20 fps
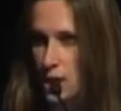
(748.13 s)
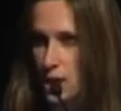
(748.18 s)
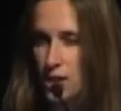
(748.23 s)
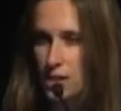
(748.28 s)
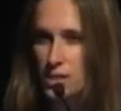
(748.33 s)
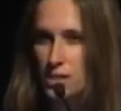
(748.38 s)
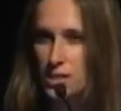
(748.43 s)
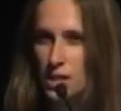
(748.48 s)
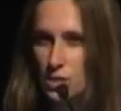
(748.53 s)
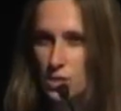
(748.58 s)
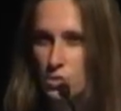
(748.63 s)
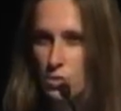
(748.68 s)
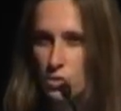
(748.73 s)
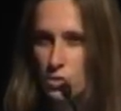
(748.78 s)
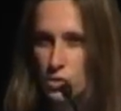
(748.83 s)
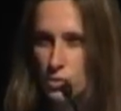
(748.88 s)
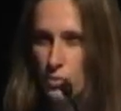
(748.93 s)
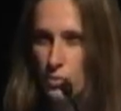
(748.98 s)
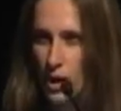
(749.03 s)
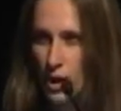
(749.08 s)
and it's central
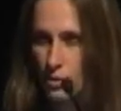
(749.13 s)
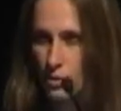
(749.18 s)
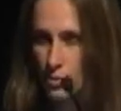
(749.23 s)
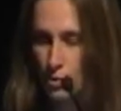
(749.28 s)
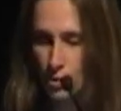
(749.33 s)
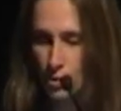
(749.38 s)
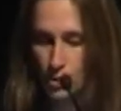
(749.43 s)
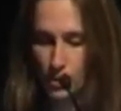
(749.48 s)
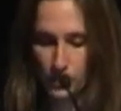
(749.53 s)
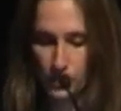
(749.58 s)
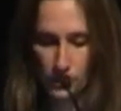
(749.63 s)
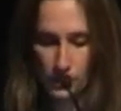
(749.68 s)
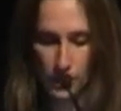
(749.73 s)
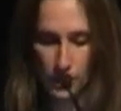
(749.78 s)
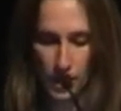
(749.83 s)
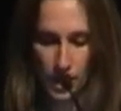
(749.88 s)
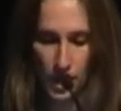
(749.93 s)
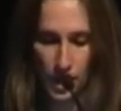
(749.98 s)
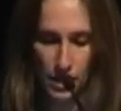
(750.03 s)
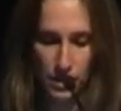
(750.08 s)
to my role
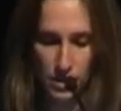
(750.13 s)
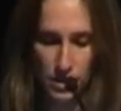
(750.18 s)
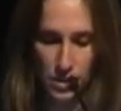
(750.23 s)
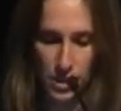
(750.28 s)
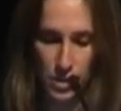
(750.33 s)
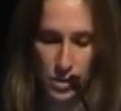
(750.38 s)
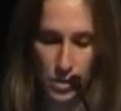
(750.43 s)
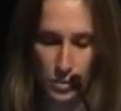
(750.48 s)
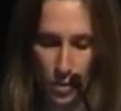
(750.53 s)
at the State